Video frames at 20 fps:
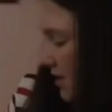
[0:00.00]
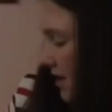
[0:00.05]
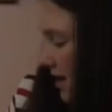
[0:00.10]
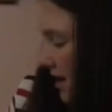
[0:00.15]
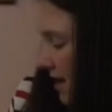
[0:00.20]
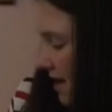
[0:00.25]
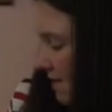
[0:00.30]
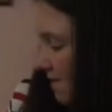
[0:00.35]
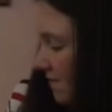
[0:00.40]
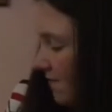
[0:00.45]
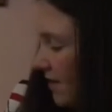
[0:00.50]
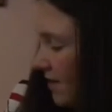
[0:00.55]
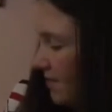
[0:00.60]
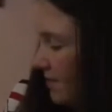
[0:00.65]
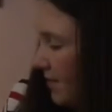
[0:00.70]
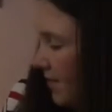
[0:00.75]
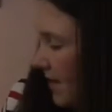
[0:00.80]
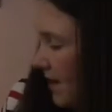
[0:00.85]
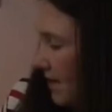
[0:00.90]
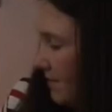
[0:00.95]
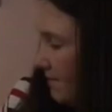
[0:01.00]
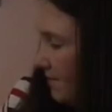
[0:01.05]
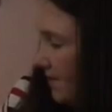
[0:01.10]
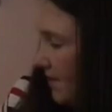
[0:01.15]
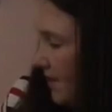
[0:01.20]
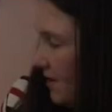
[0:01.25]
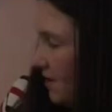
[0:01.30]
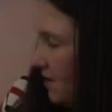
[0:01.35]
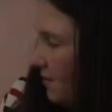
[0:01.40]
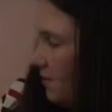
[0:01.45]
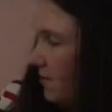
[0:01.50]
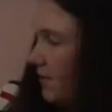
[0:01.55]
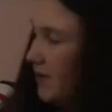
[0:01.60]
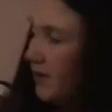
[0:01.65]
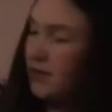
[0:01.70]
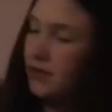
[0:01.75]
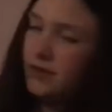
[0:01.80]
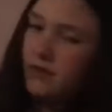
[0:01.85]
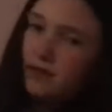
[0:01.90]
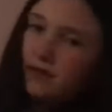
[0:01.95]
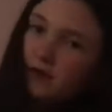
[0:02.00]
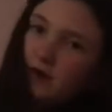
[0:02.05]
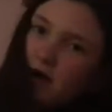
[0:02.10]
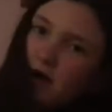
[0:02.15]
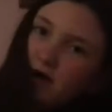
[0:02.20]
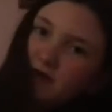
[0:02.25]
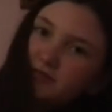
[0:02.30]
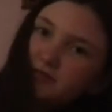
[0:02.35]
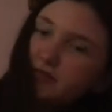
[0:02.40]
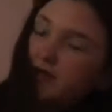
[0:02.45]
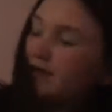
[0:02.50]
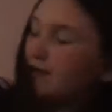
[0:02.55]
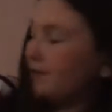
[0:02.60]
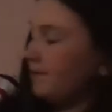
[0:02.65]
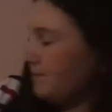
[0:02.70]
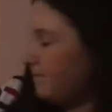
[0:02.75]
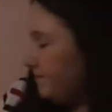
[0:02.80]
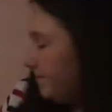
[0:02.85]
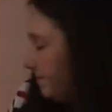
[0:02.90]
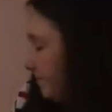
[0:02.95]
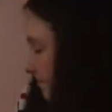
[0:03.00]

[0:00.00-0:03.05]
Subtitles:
Then I have red plaid flannel with hearts on them.